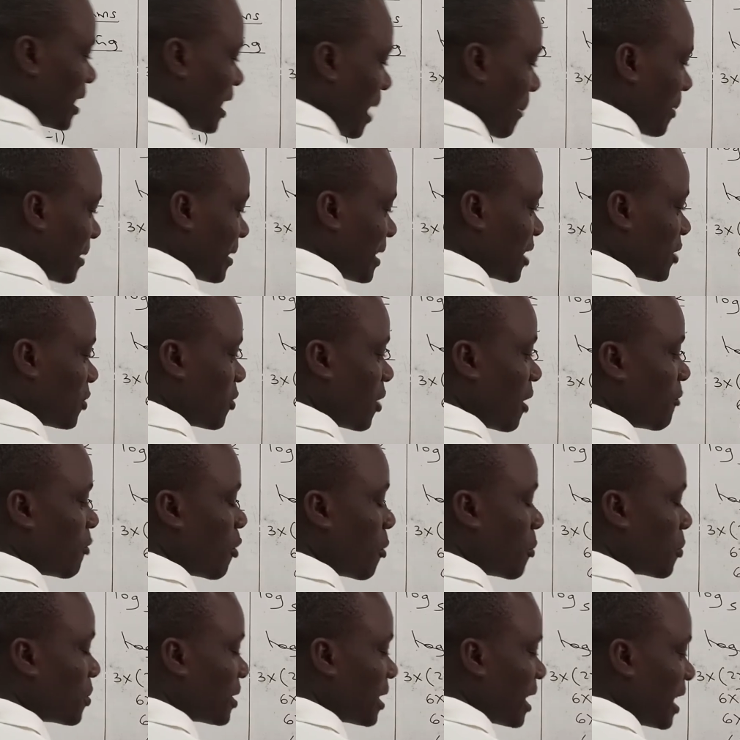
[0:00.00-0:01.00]
number that you have
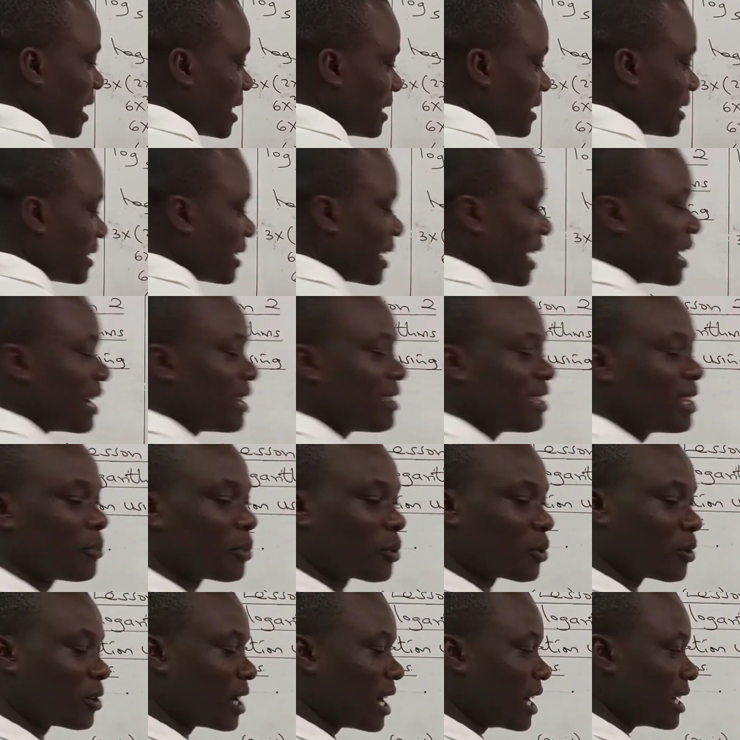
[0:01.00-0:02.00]
obtained under the
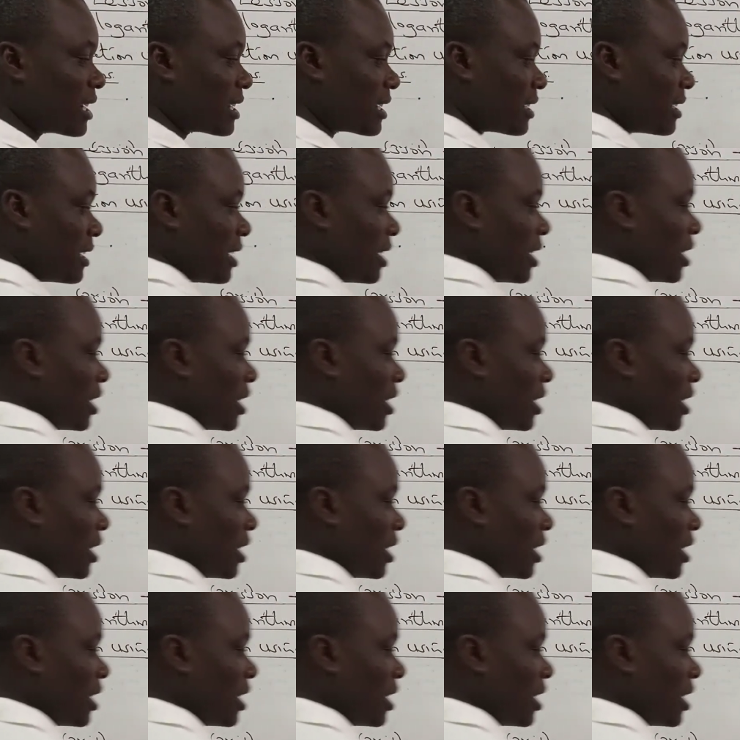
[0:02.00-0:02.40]
product,